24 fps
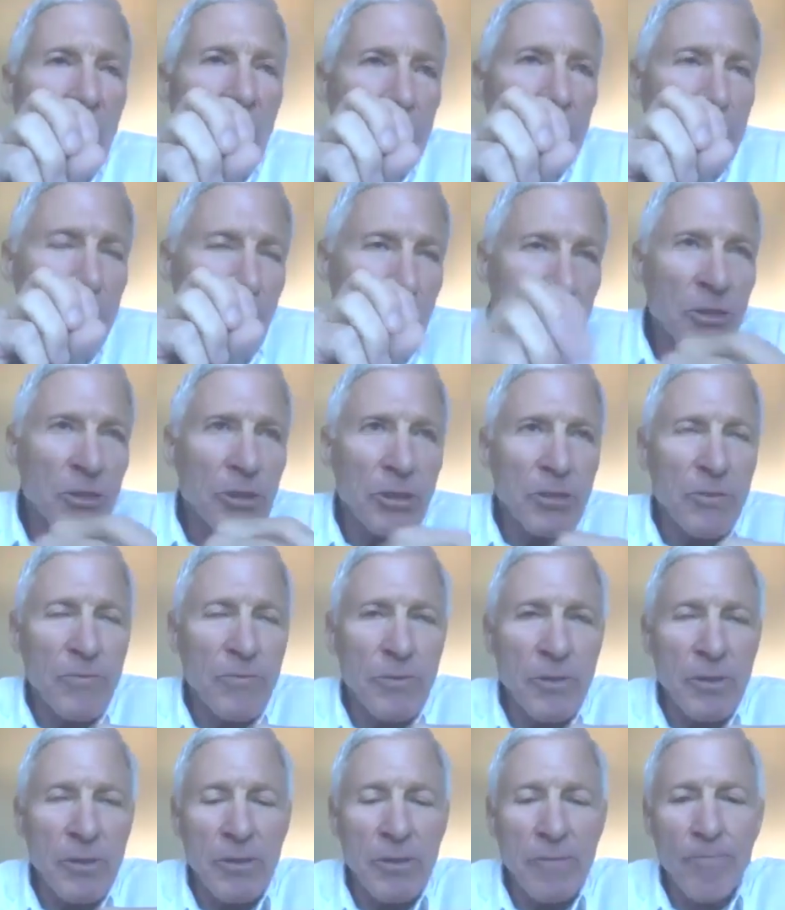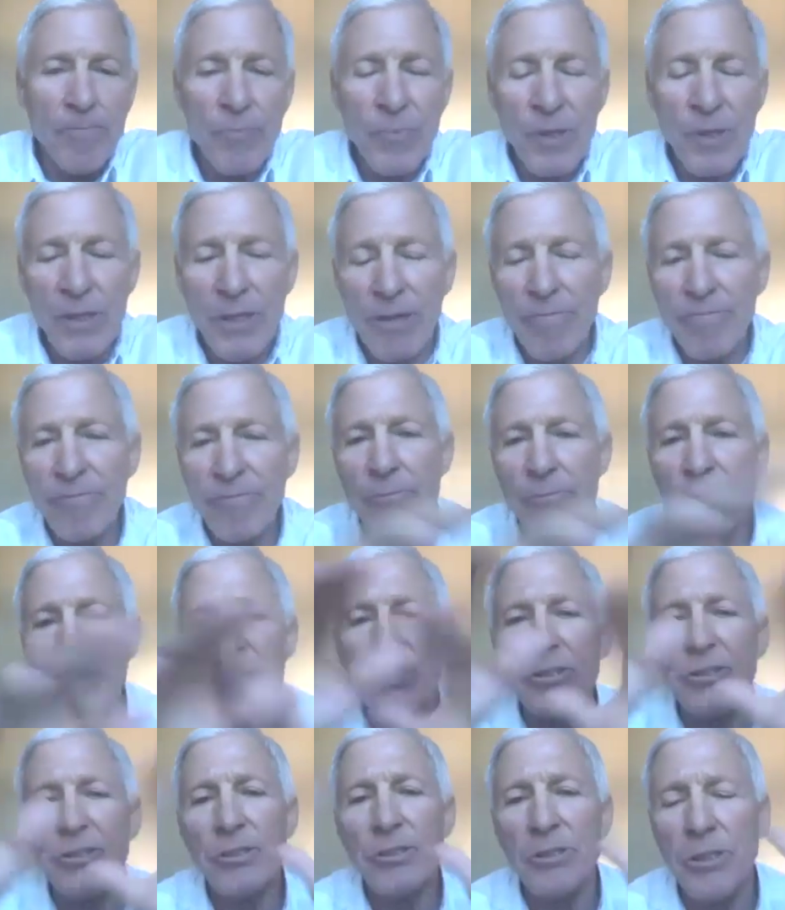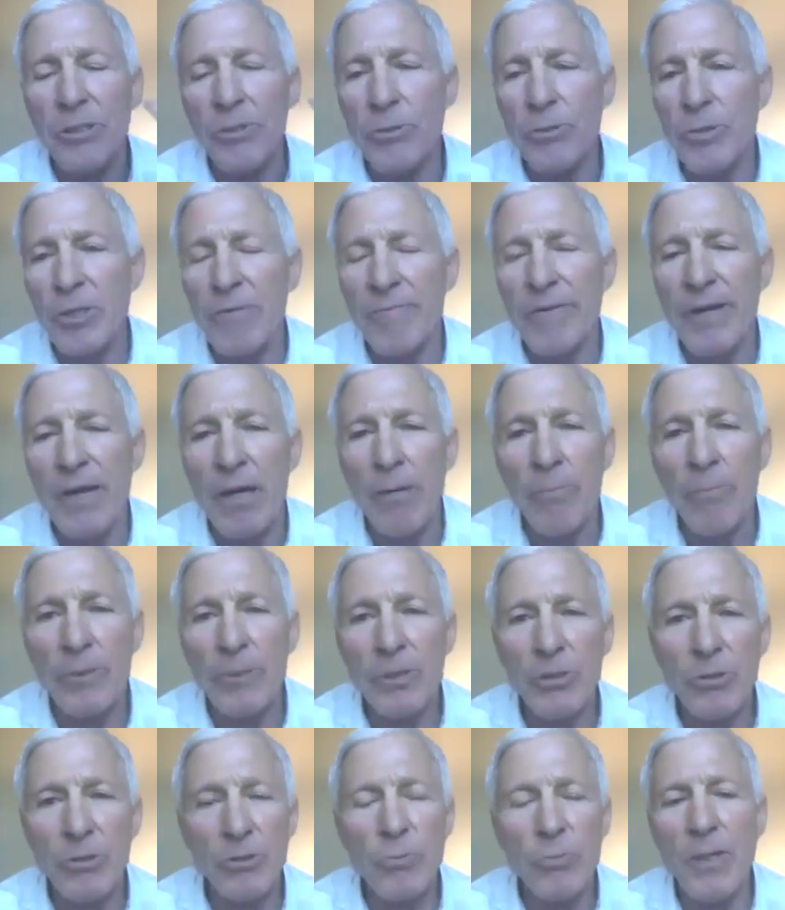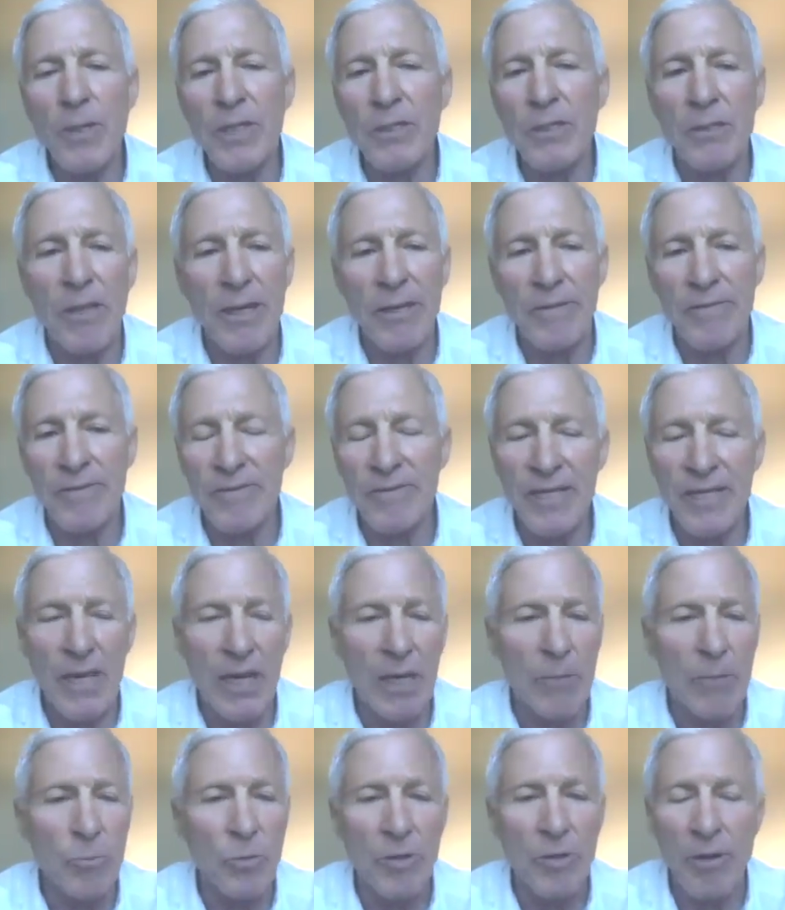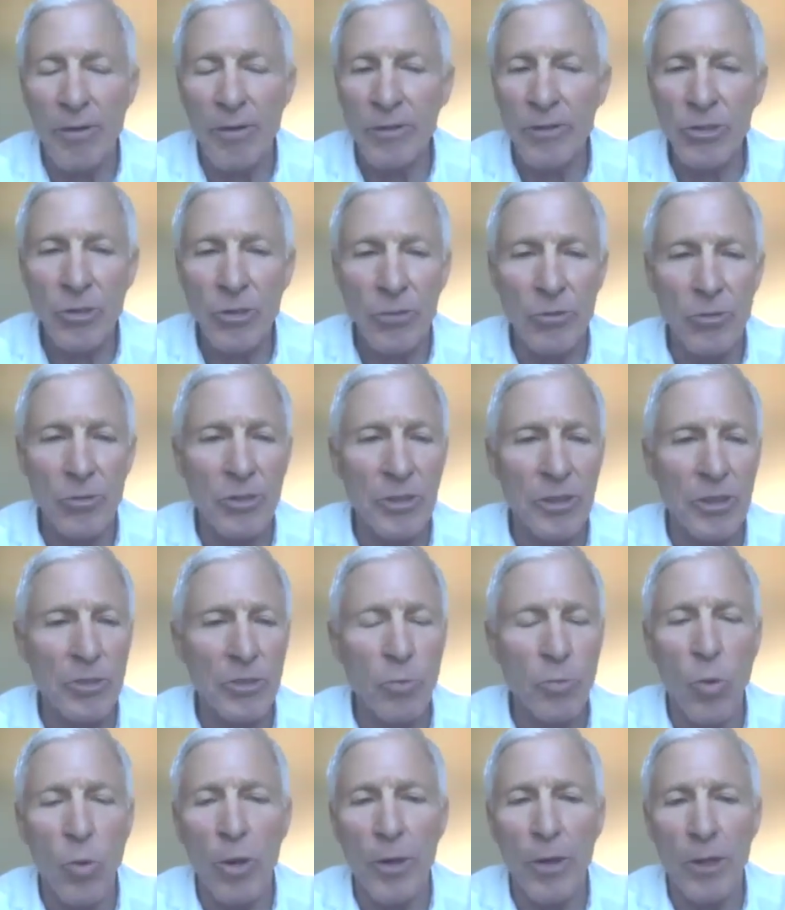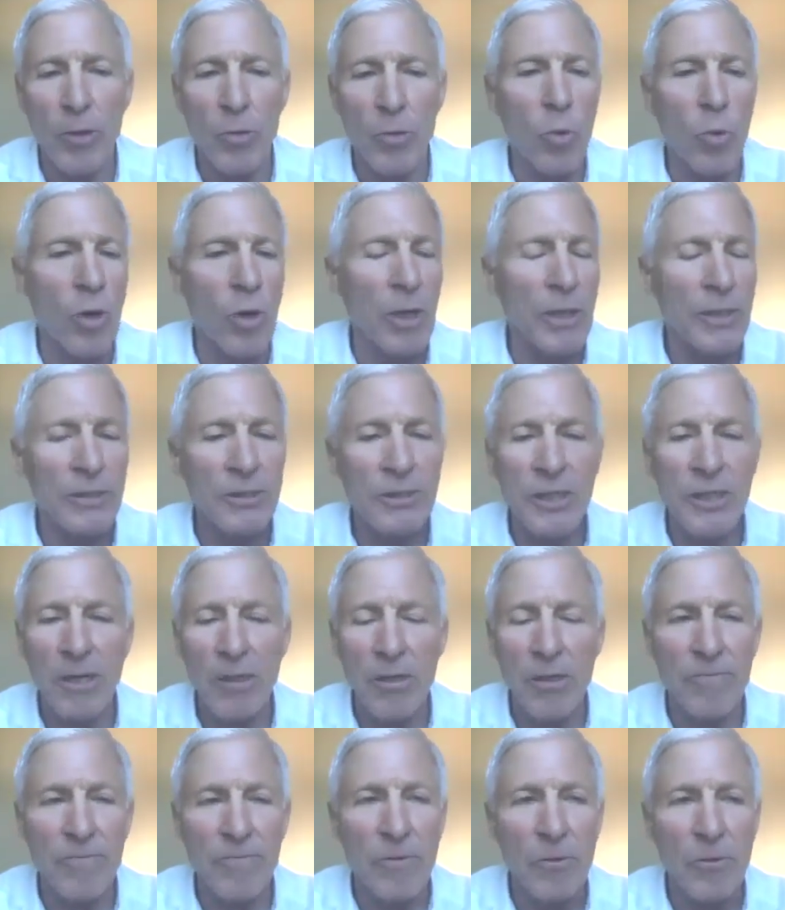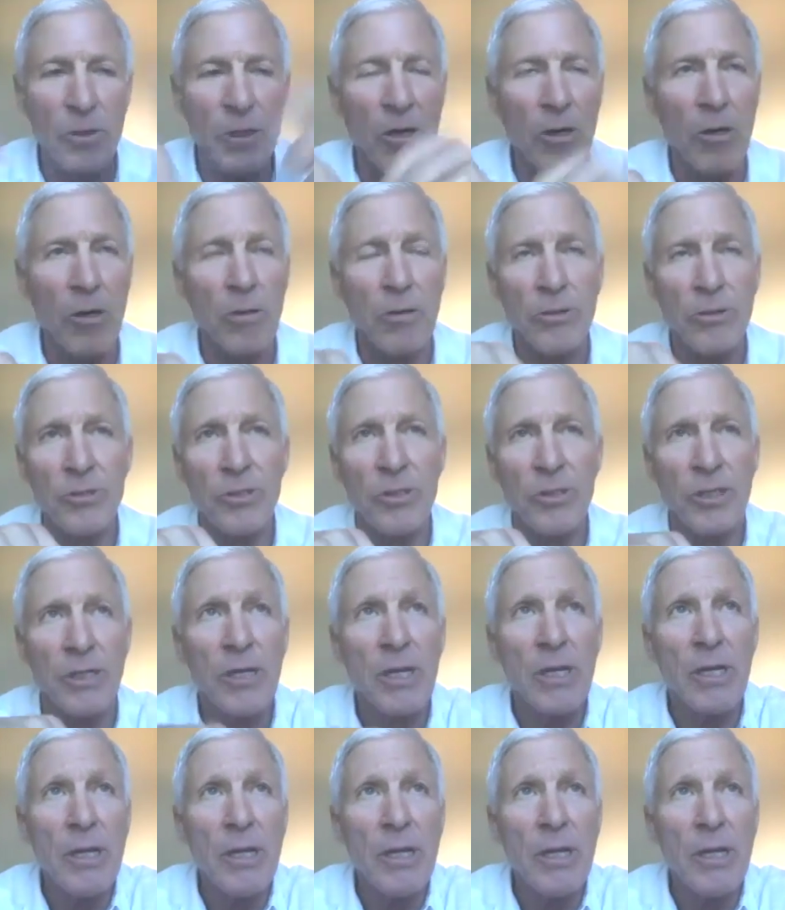not just for the information that you give out, but you spend a lot of the time with our associates, one-on-one telephone calls, and